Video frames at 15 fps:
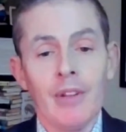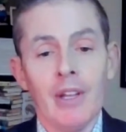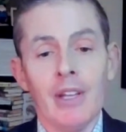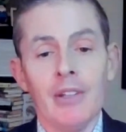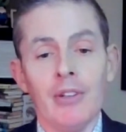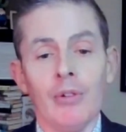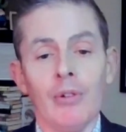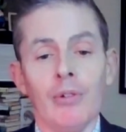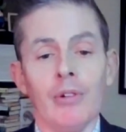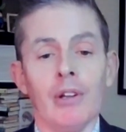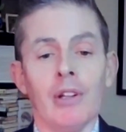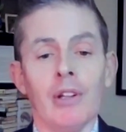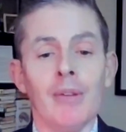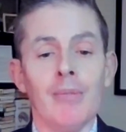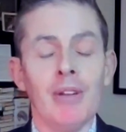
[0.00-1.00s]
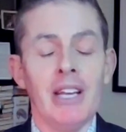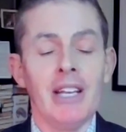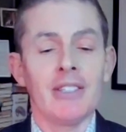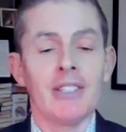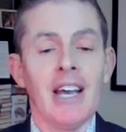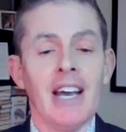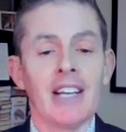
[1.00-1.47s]
then you
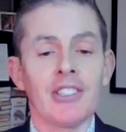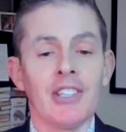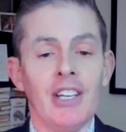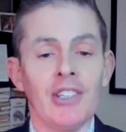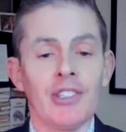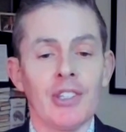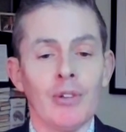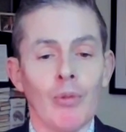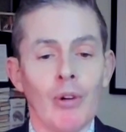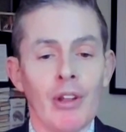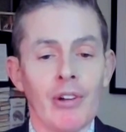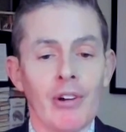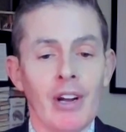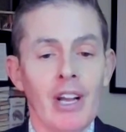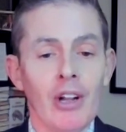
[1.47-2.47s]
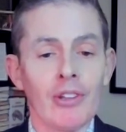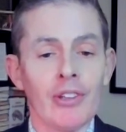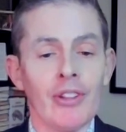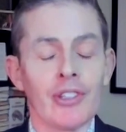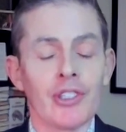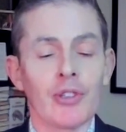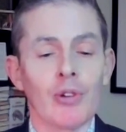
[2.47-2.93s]
eliminate taxation while they're held
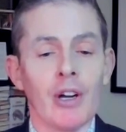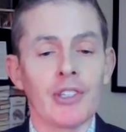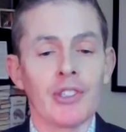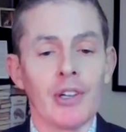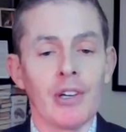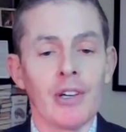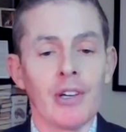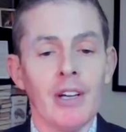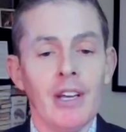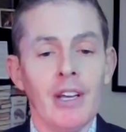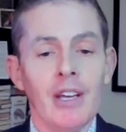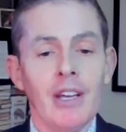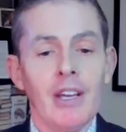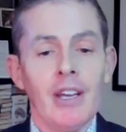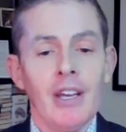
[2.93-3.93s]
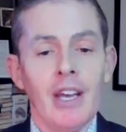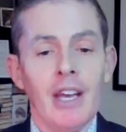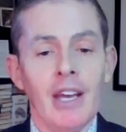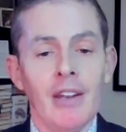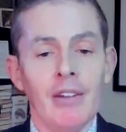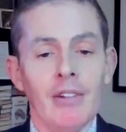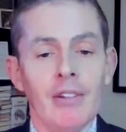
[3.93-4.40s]
in the structure.
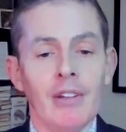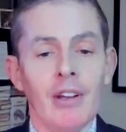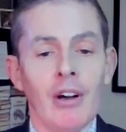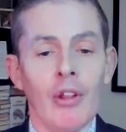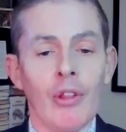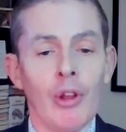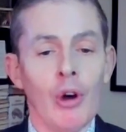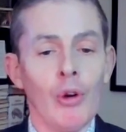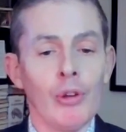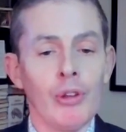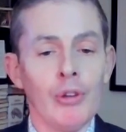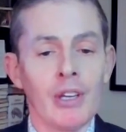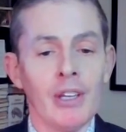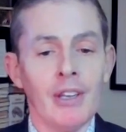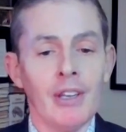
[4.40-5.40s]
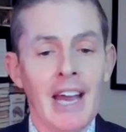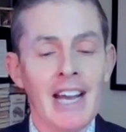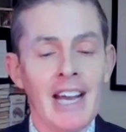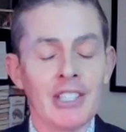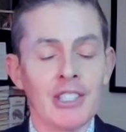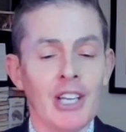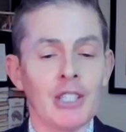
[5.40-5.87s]
And although you can
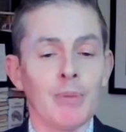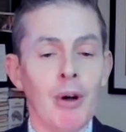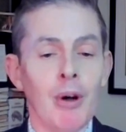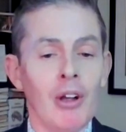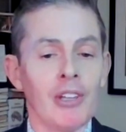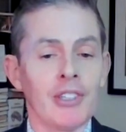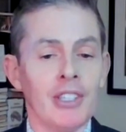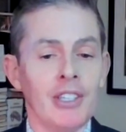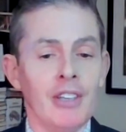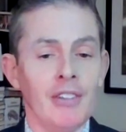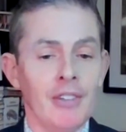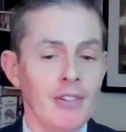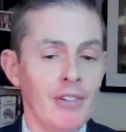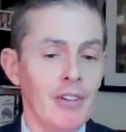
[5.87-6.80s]
access private